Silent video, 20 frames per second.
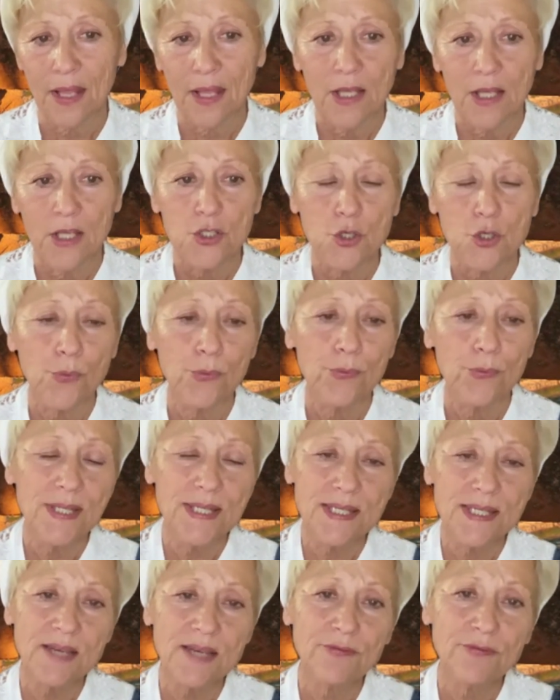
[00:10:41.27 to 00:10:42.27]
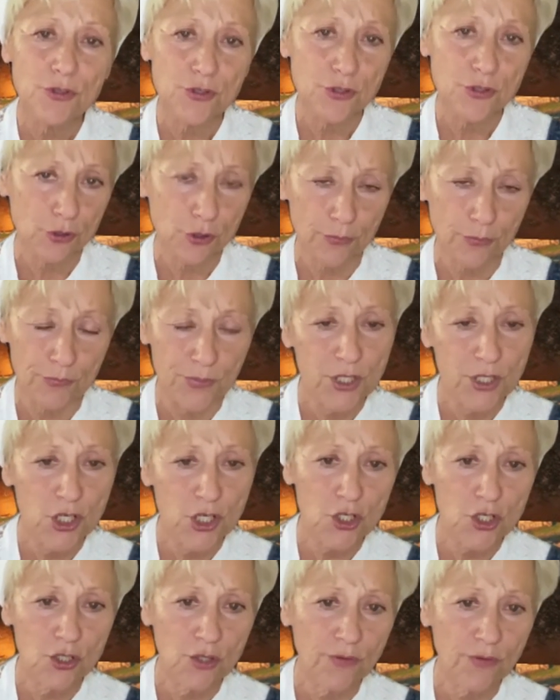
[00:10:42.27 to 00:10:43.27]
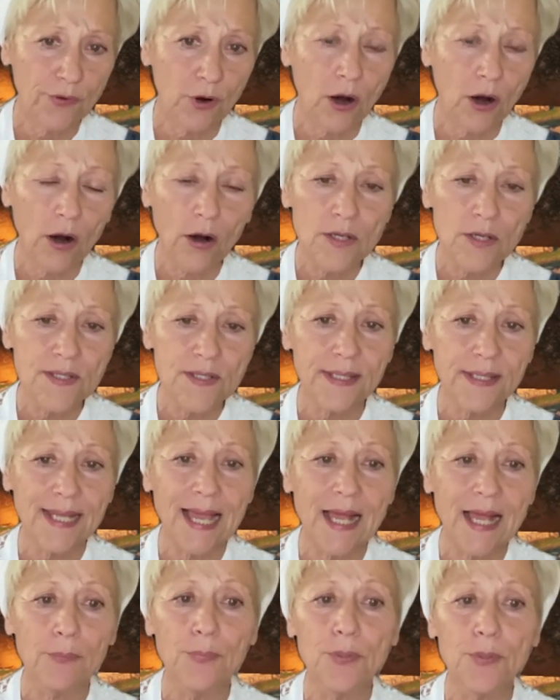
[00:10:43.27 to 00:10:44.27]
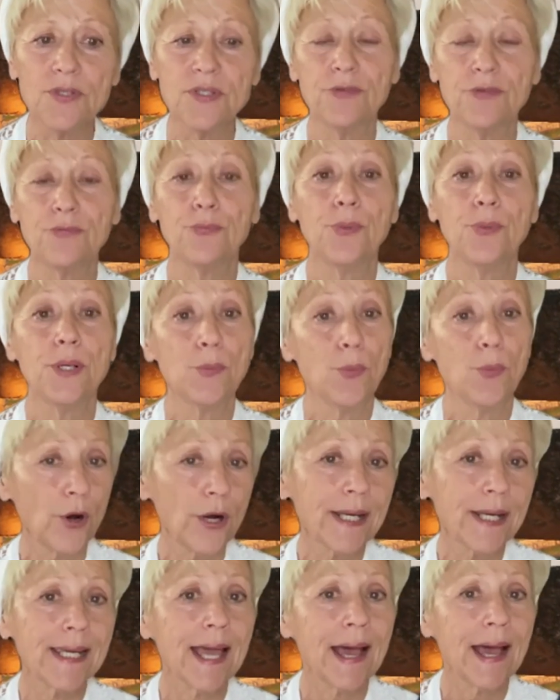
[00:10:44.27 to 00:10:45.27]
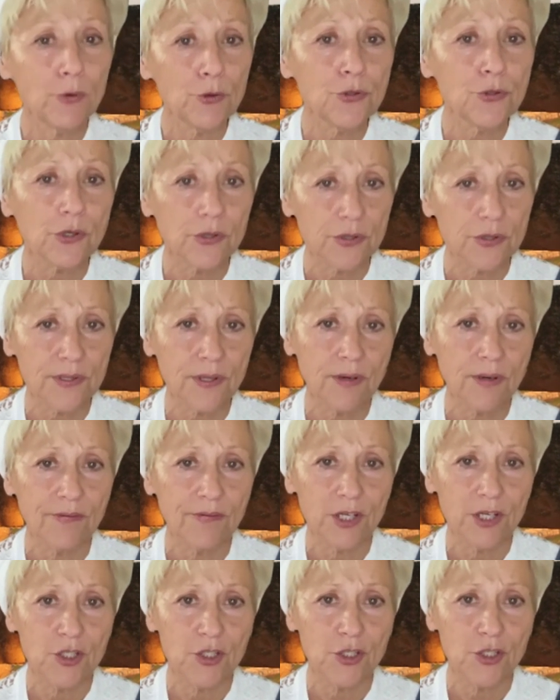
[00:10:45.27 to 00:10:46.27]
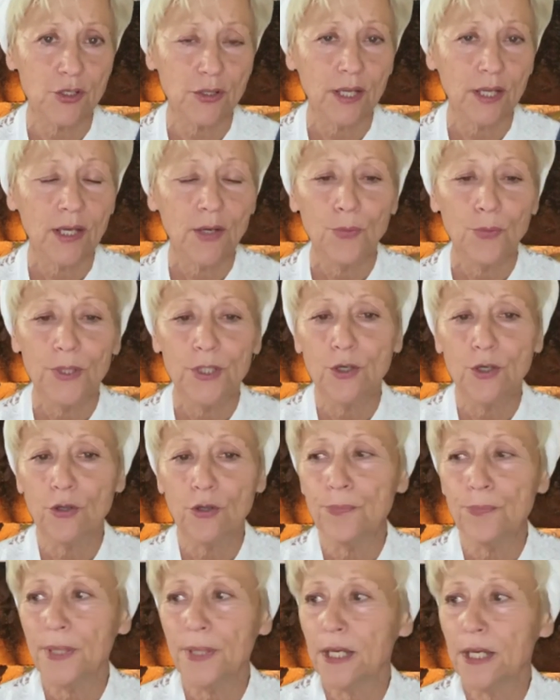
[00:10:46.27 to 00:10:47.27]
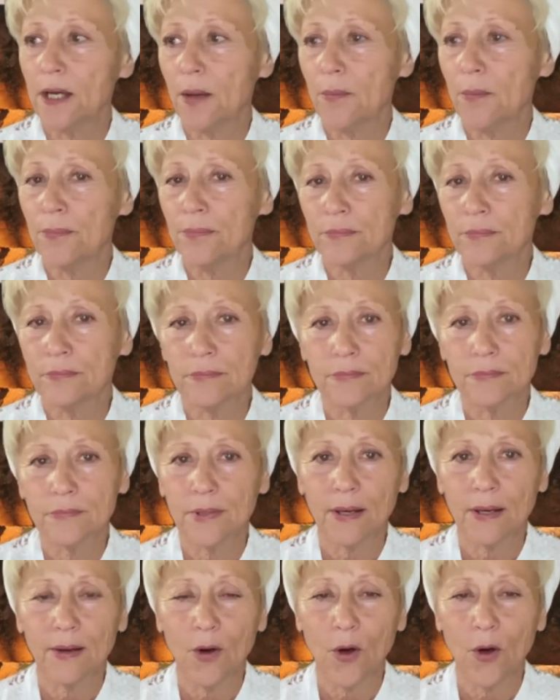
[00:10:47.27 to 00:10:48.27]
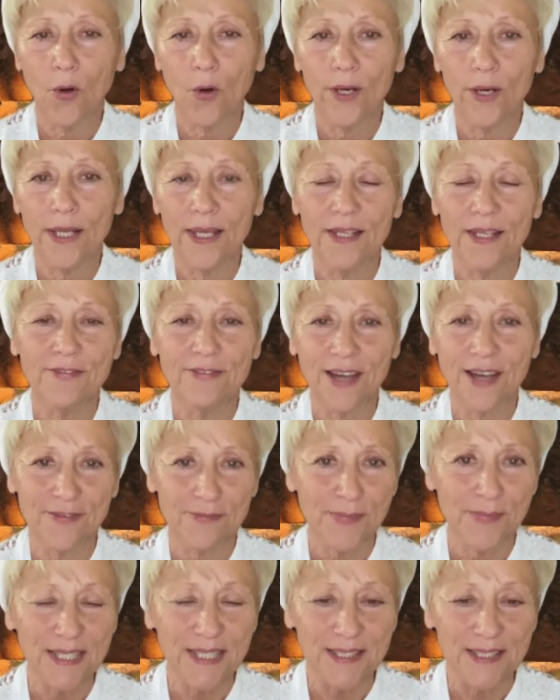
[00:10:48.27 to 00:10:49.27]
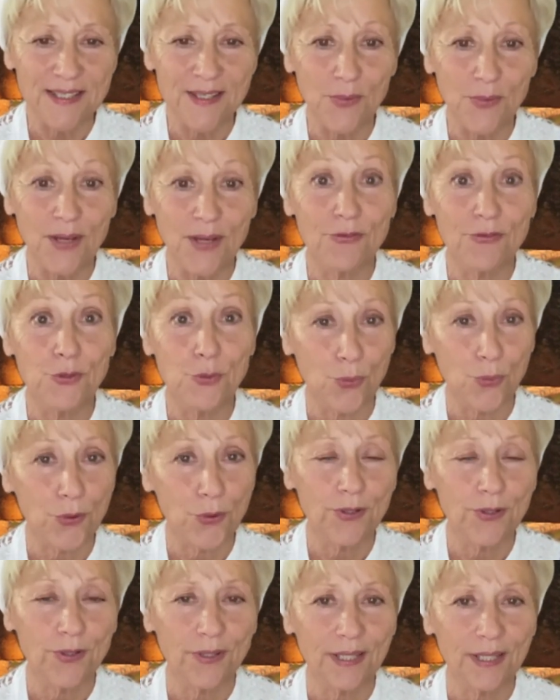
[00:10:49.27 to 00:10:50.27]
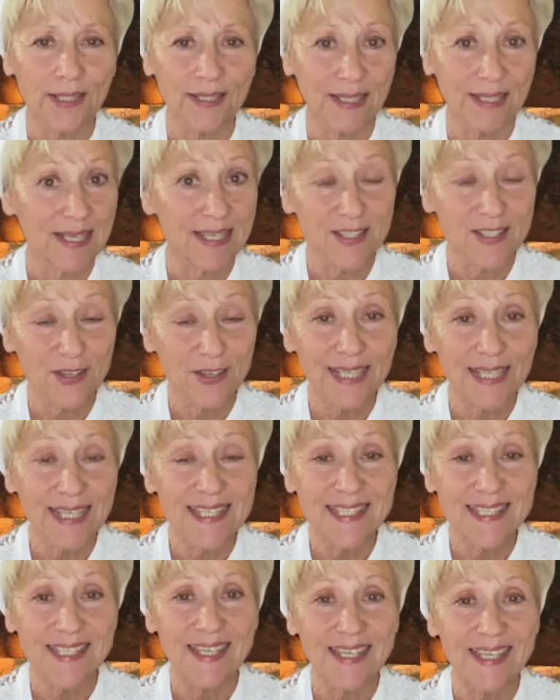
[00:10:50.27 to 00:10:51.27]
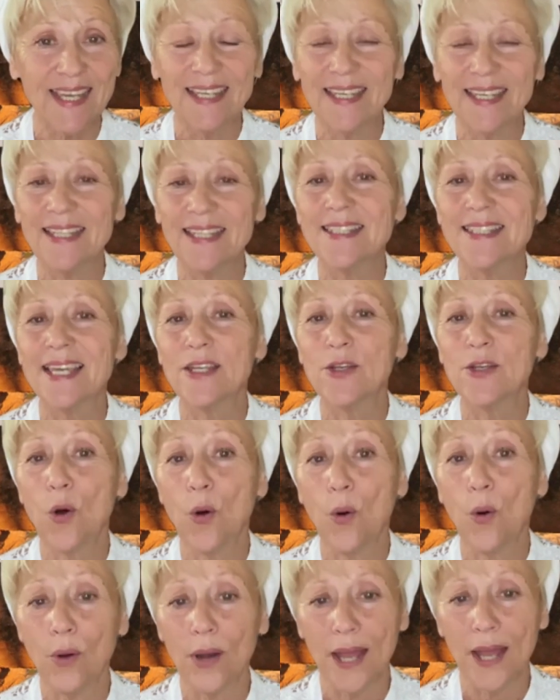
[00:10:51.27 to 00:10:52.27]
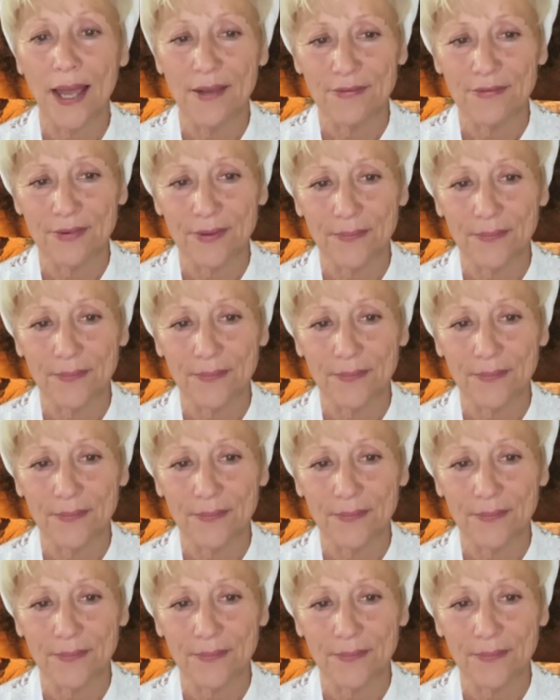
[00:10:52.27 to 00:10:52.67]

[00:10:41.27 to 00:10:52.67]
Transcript: So we receive the circumcision of our hearts that help us if we work out our salvation. We don't become holy in 5 minutes. We have to work on it, and it's not easy. It can take a whole life.